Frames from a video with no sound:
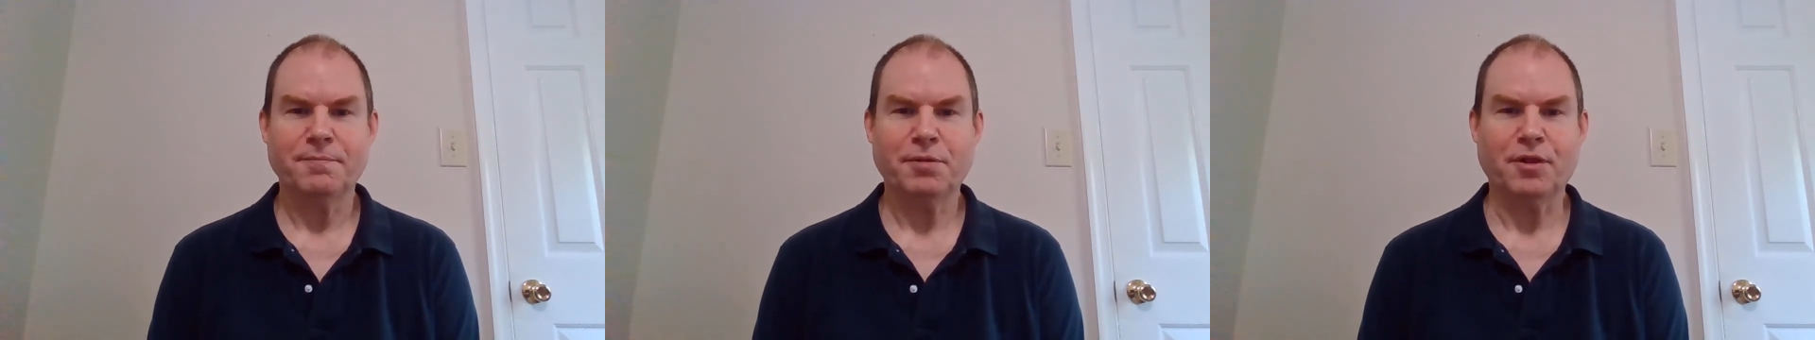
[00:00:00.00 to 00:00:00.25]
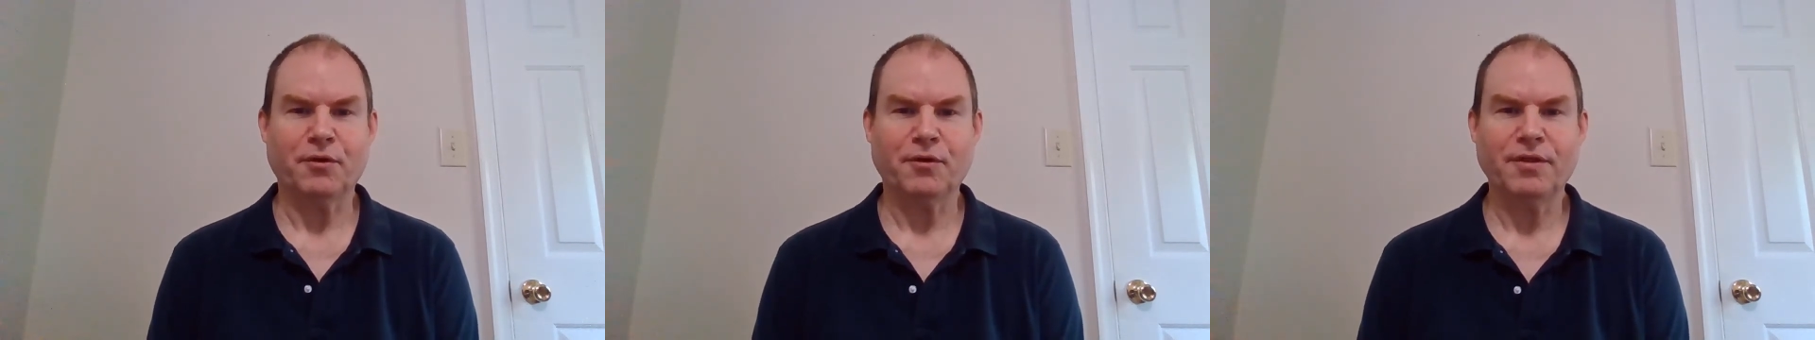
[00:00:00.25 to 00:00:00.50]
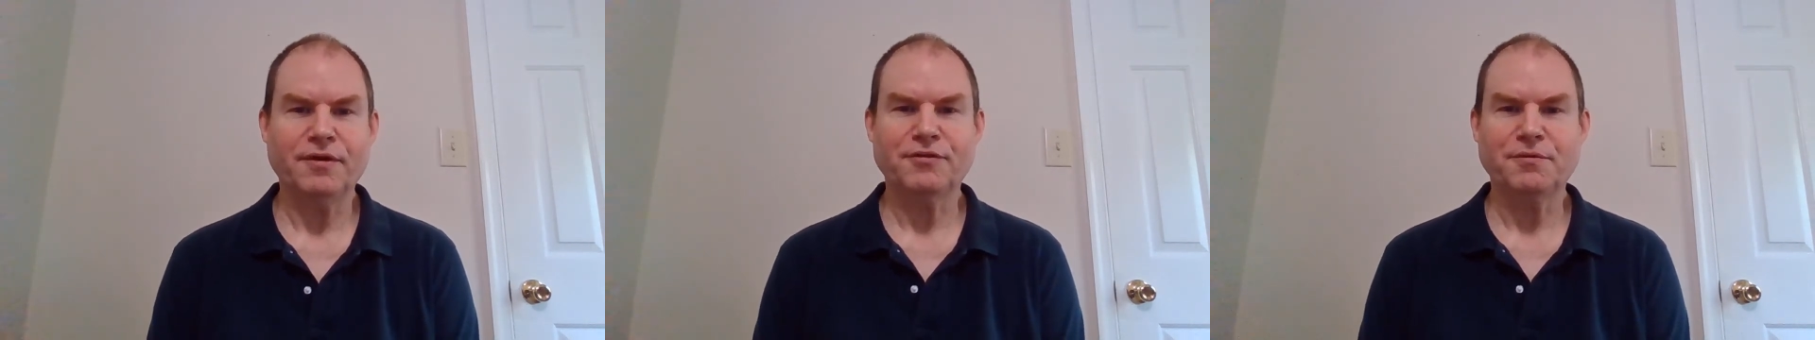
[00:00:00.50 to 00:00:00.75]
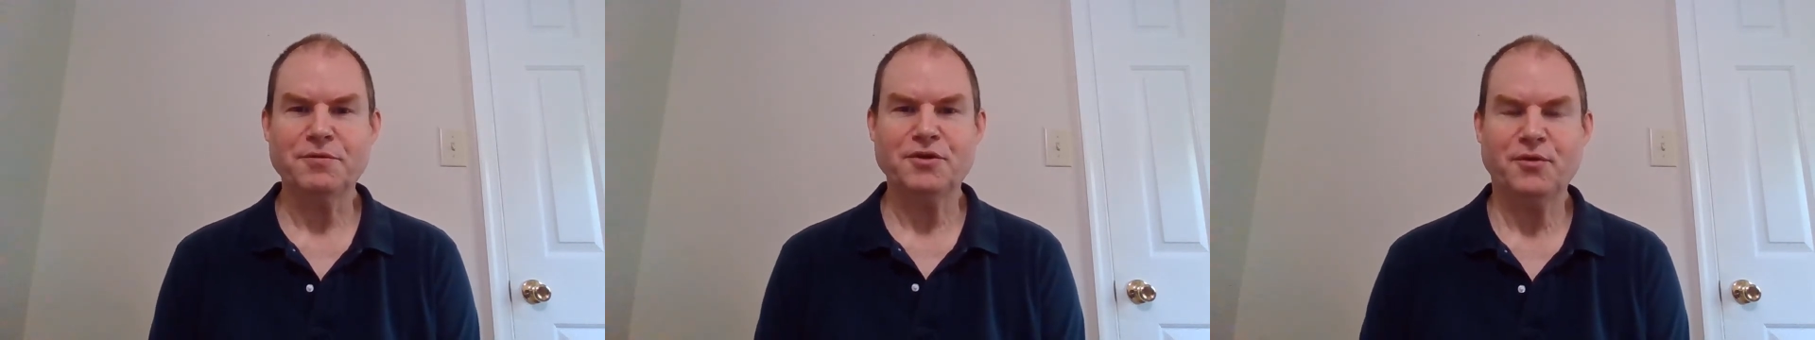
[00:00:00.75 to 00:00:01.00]

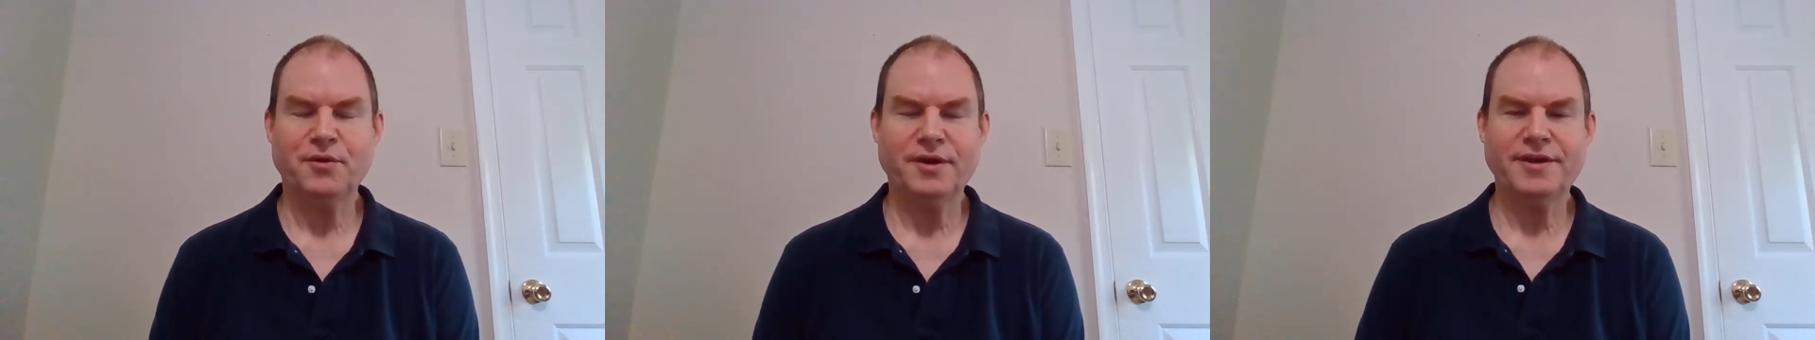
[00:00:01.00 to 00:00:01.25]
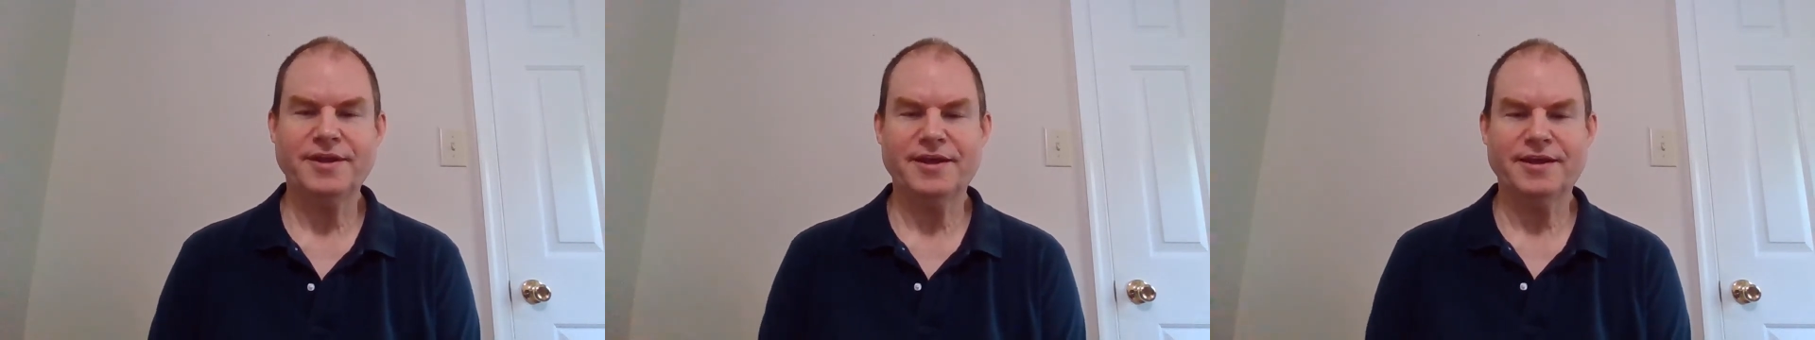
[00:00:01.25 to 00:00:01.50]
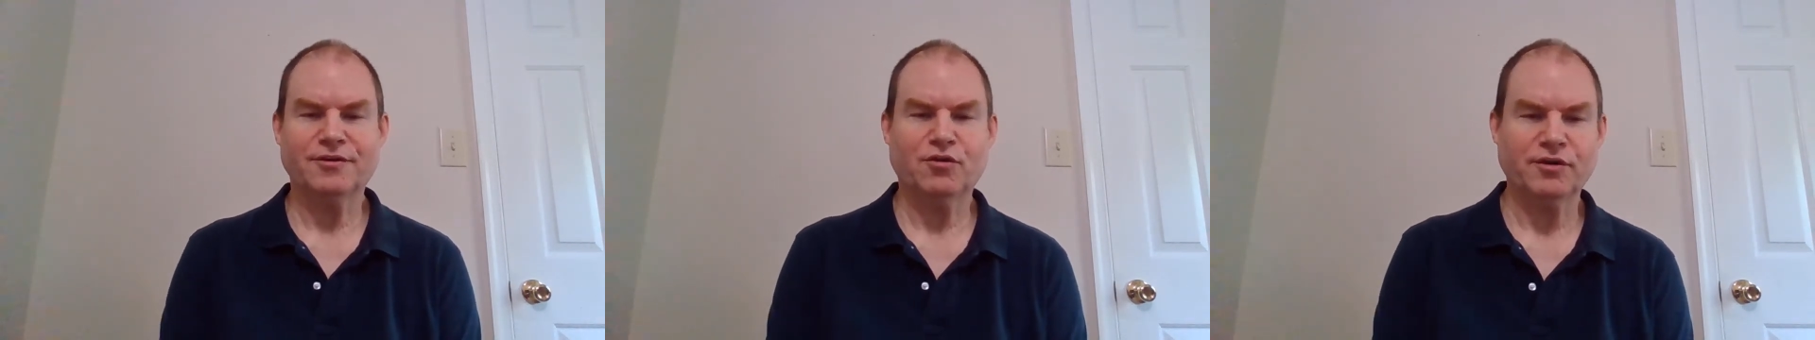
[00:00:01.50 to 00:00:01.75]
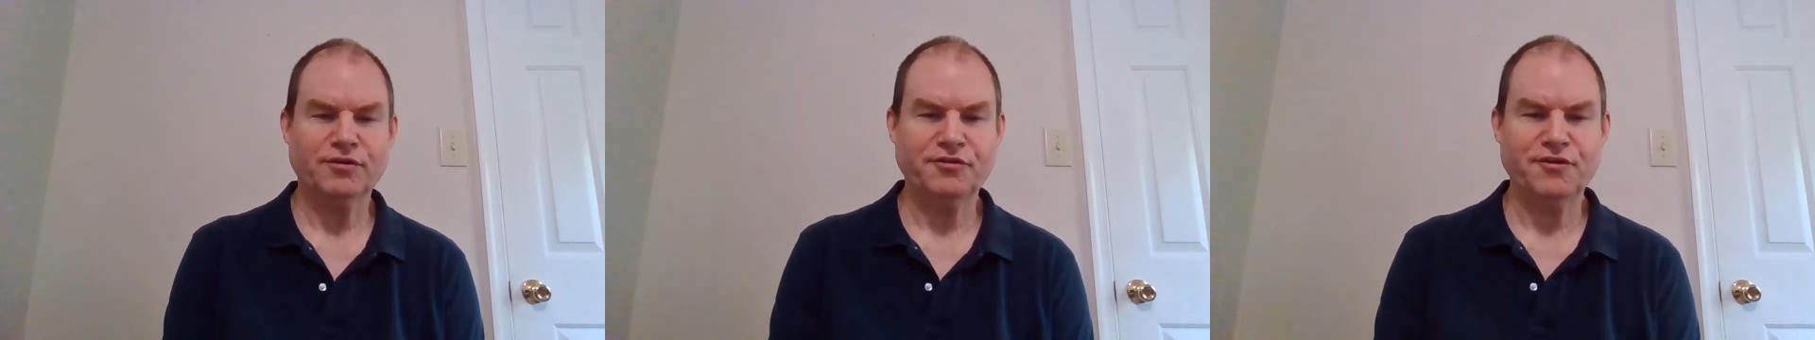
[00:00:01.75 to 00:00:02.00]
Pluralism, Unity, and
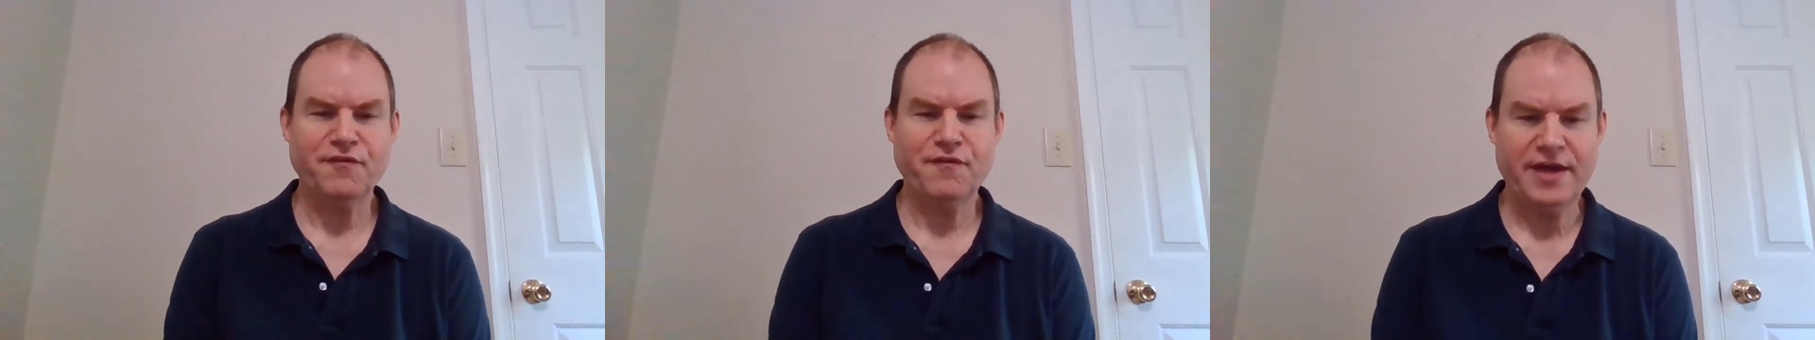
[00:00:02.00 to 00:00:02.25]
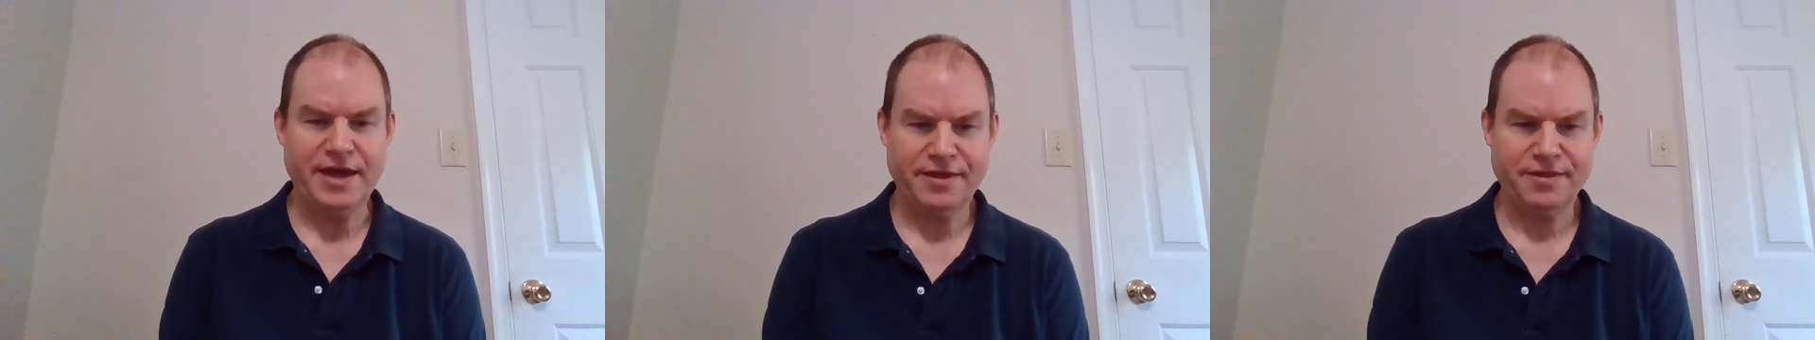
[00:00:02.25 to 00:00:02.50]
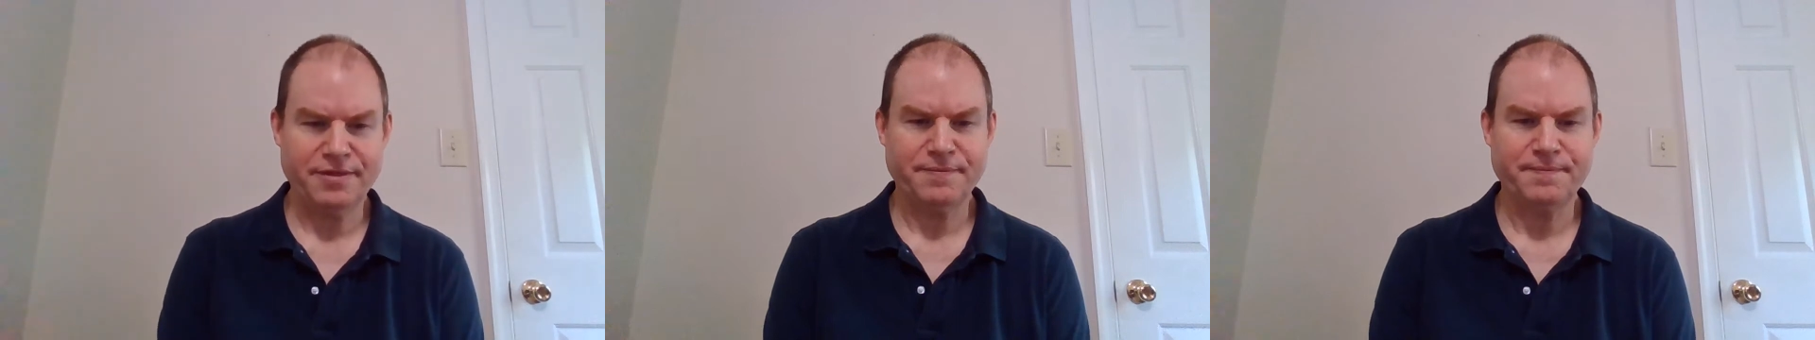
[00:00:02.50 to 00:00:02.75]
Christian Faith.